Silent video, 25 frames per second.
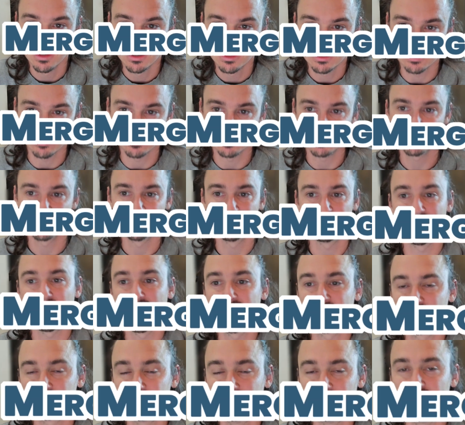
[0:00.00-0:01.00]
So this is going to
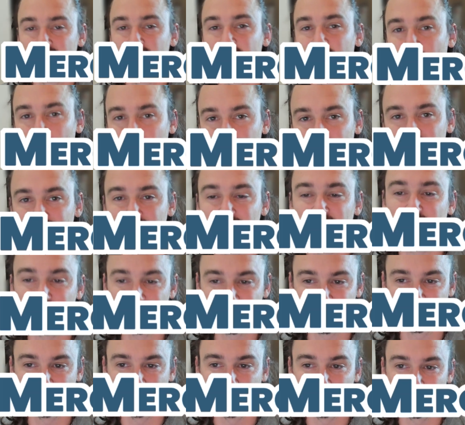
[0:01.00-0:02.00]
actually import
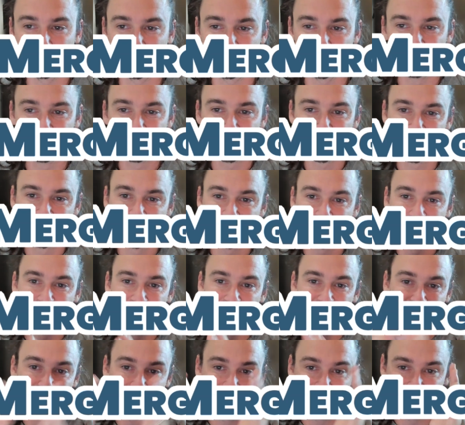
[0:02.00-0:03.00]
emails for
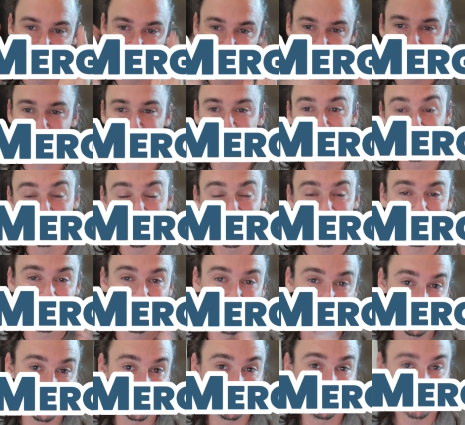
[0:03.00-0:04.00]
existing
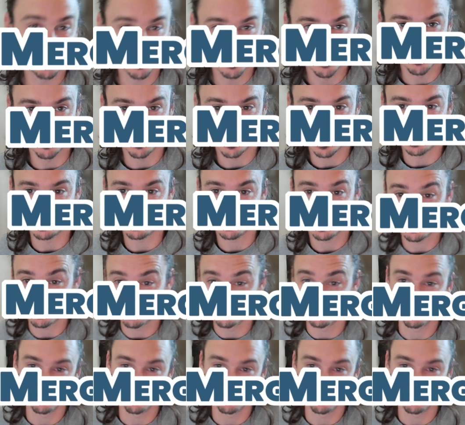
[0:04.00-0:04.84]
and new contacts. It'll